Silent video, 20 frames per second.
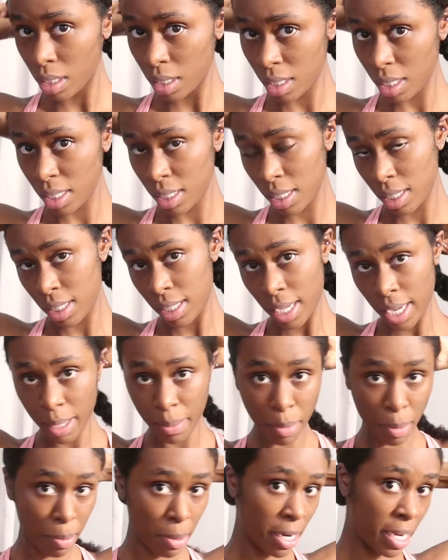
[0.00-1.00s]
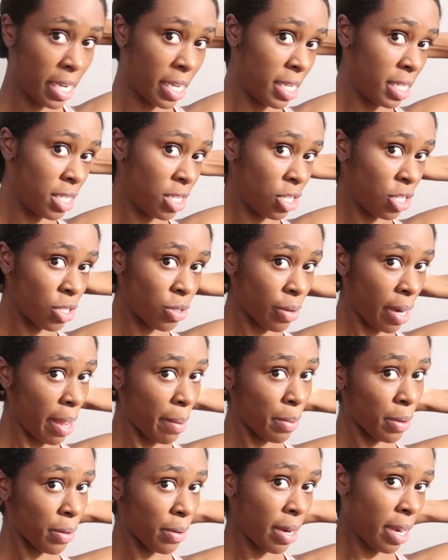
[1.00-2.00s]
So I just take my braid and just
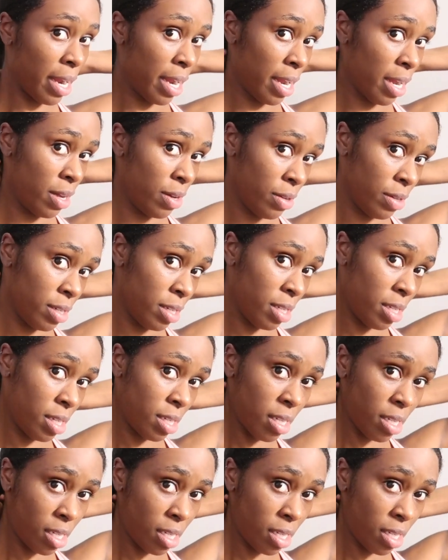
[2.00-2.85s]
wrap it around,